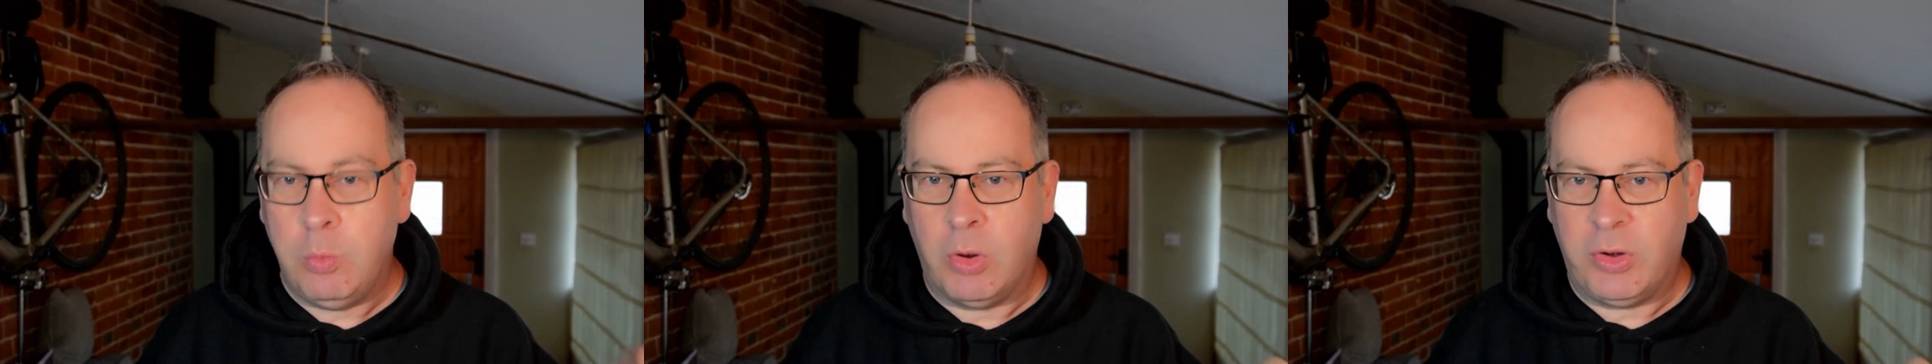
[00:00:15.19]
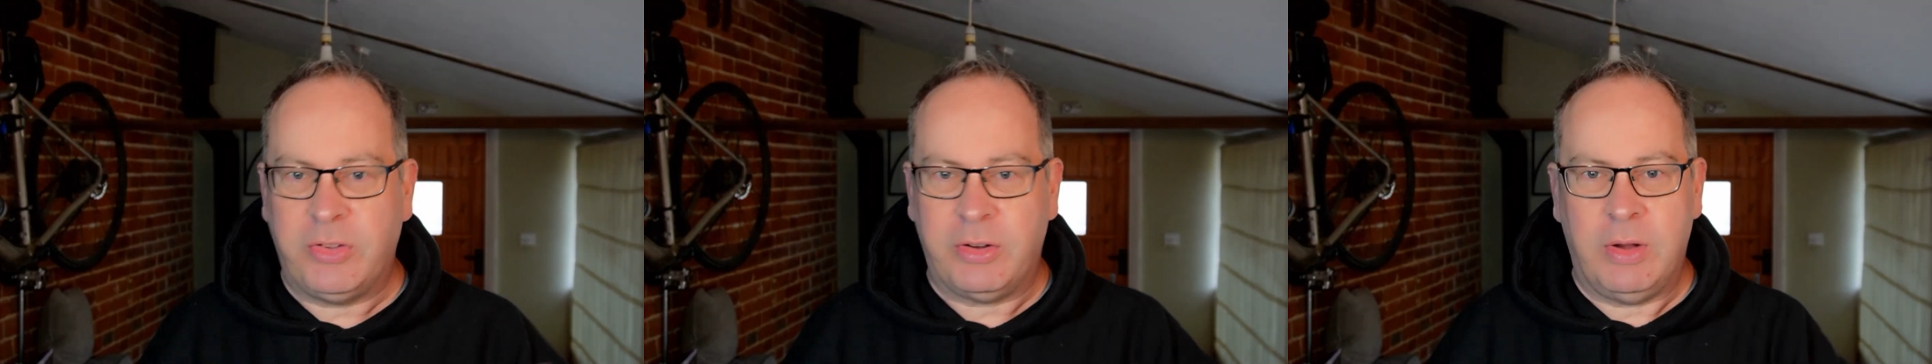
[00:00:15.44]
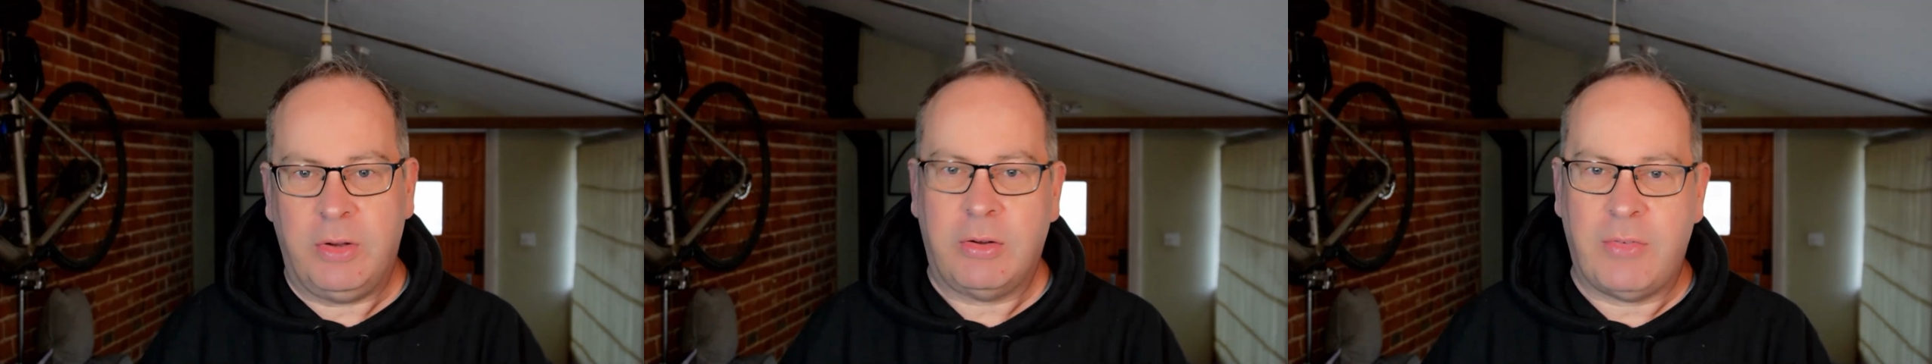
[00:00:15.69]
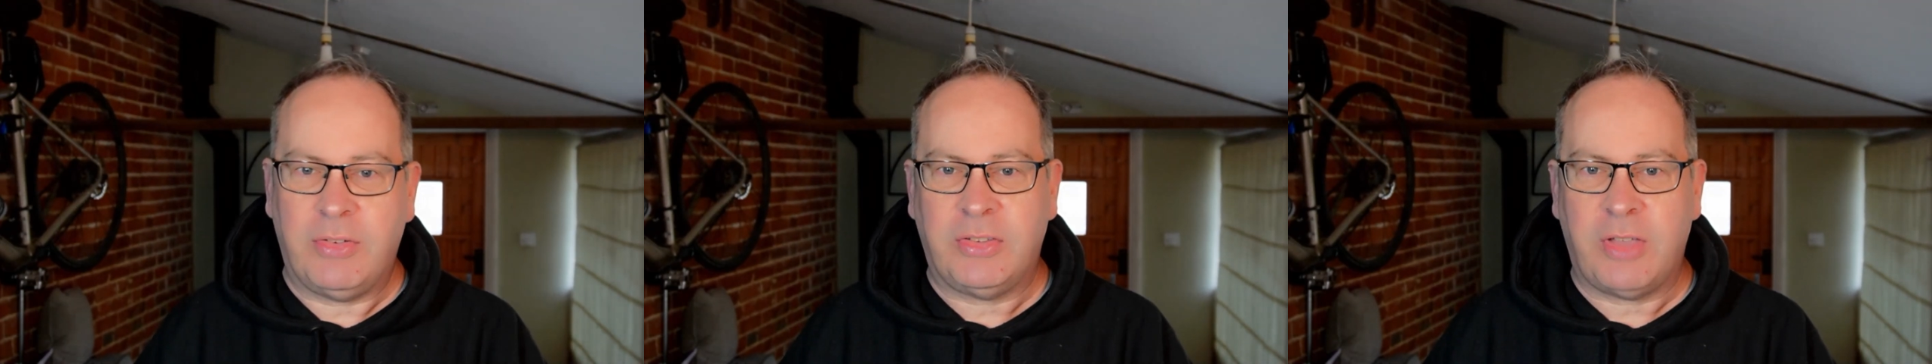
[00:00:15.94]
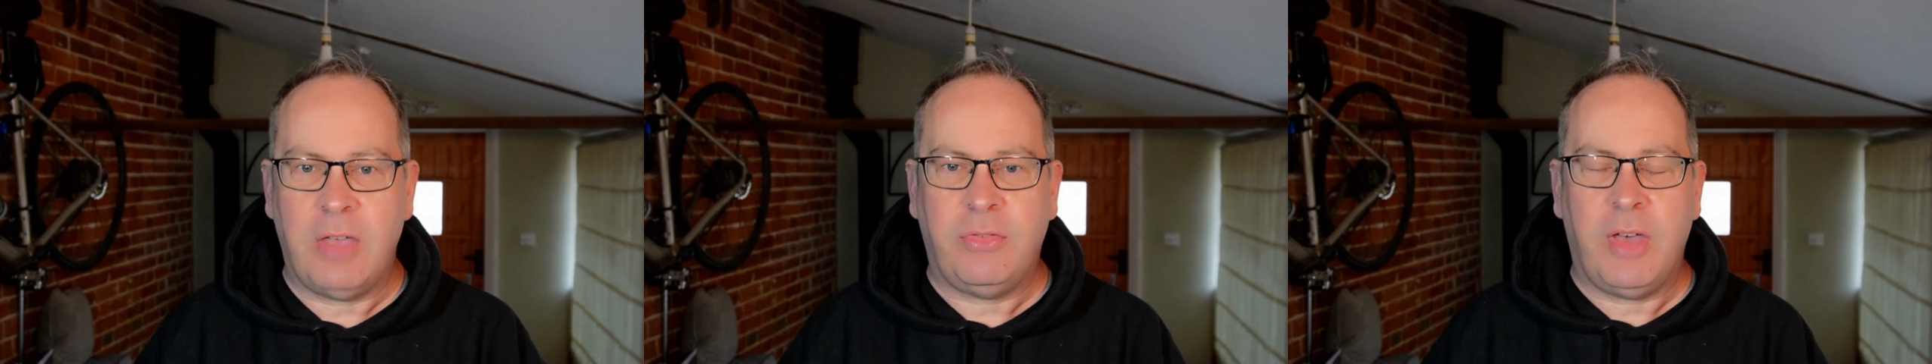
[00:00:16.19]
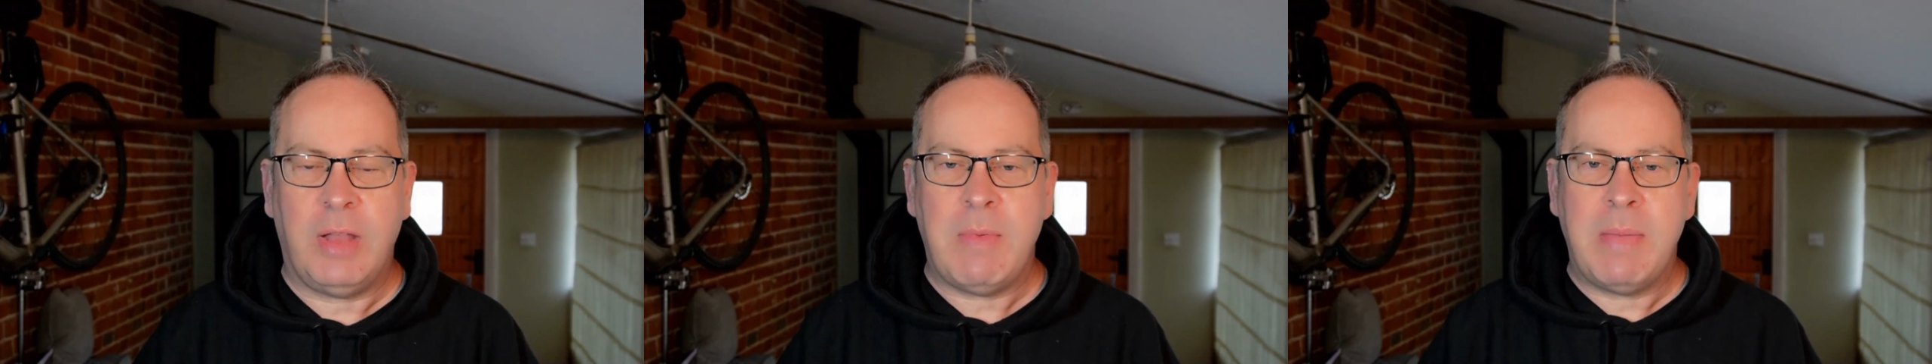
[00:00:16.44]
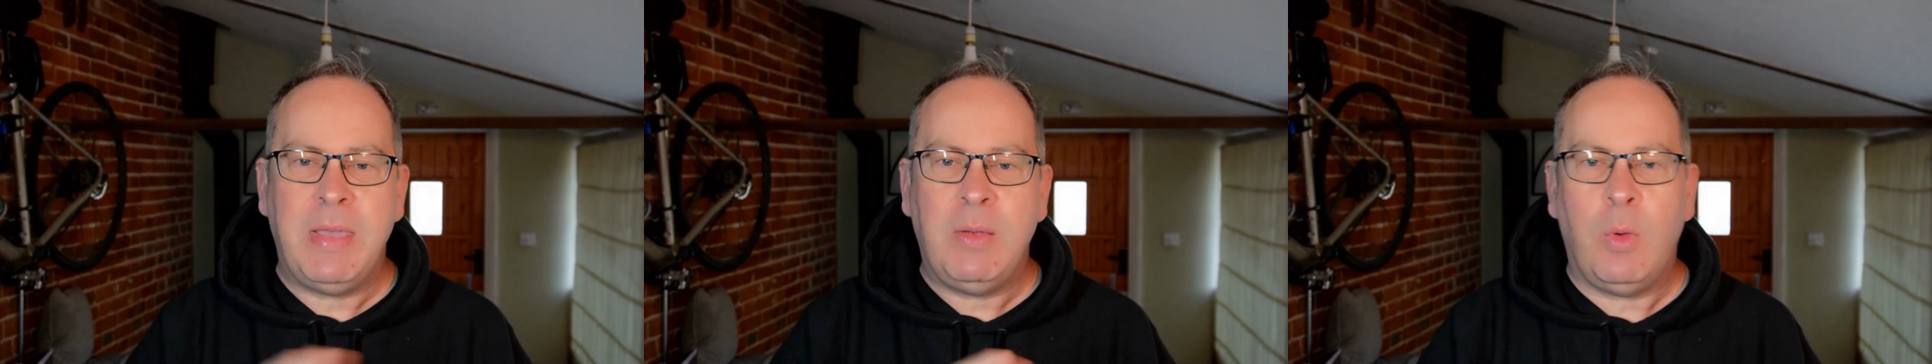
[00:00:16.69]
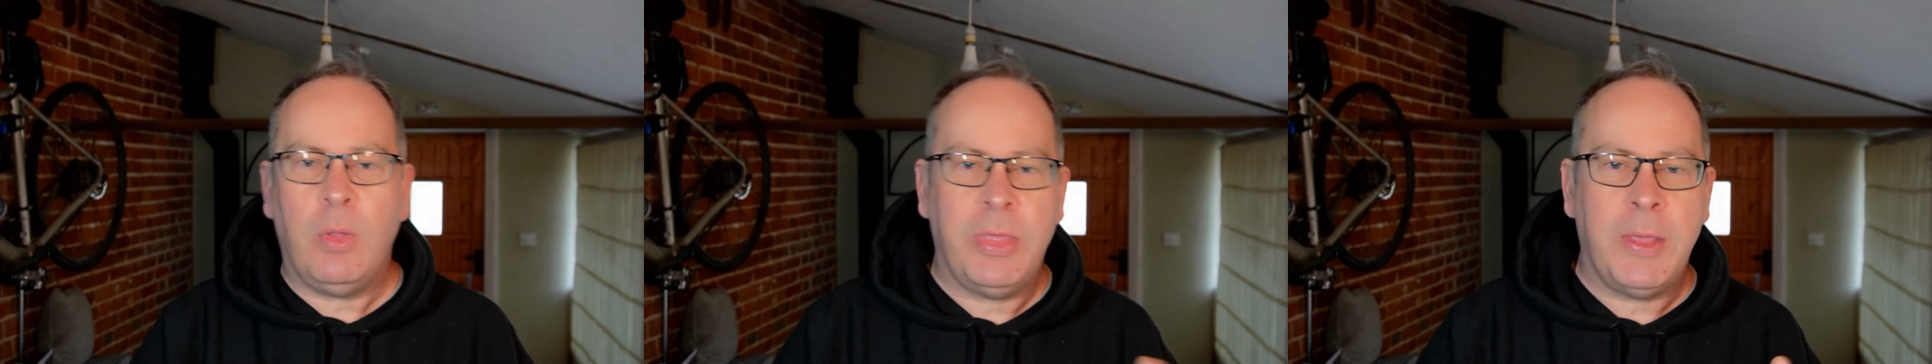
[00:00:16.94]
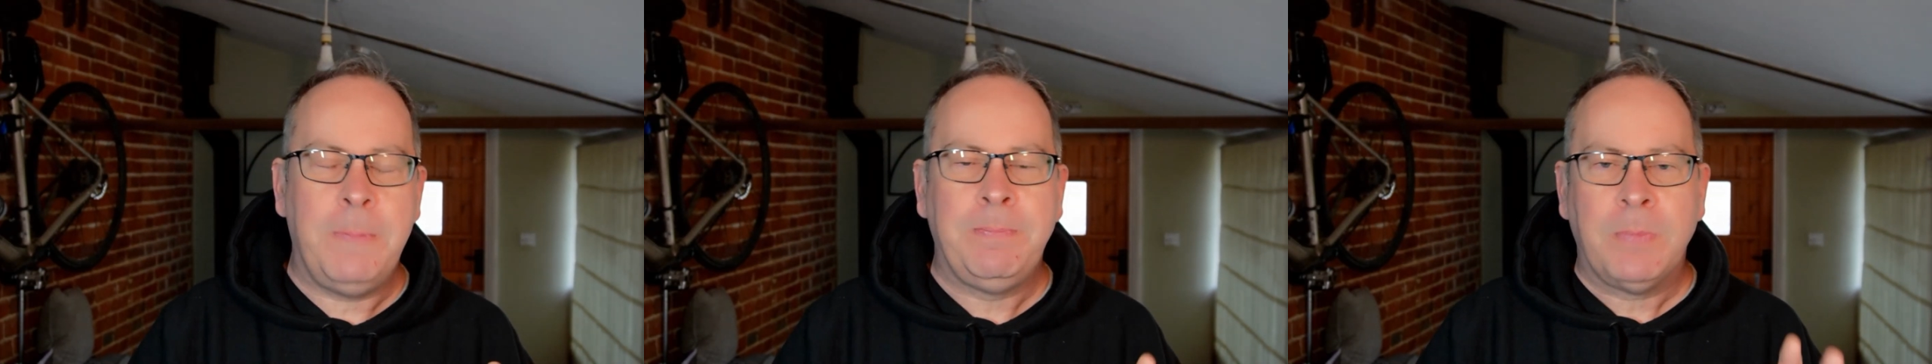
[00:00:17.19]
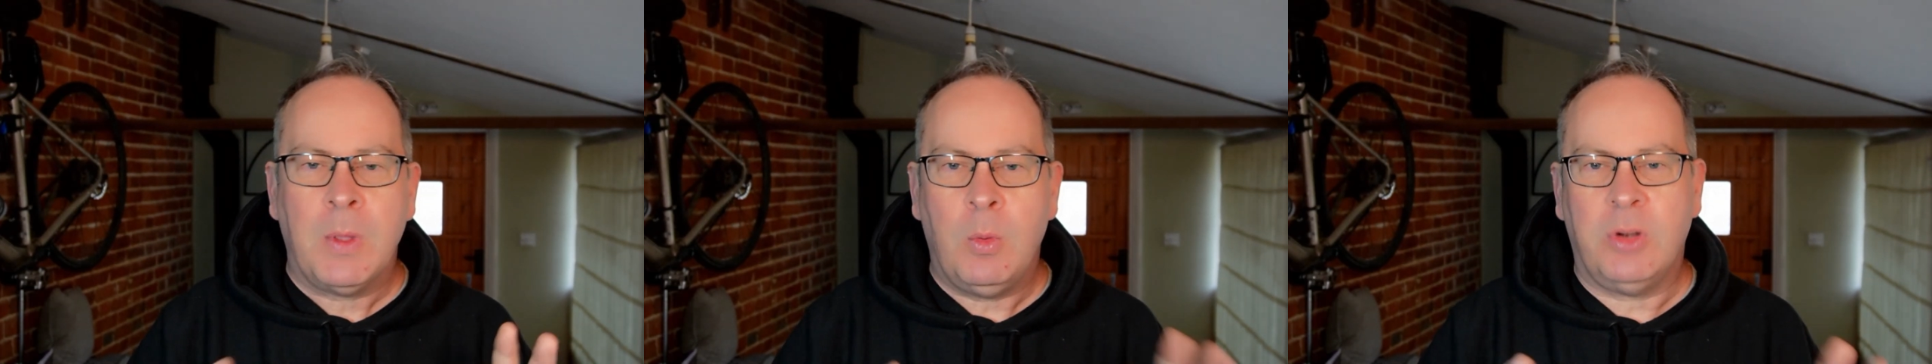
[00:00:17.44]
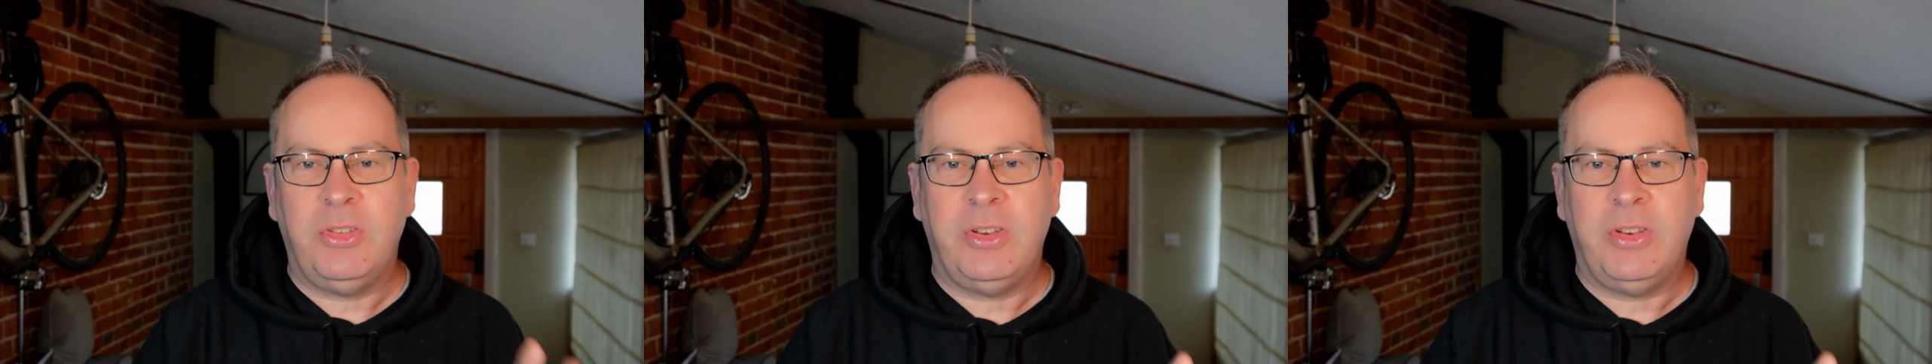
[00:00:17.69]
what is a cryptographic cipher and maybe what is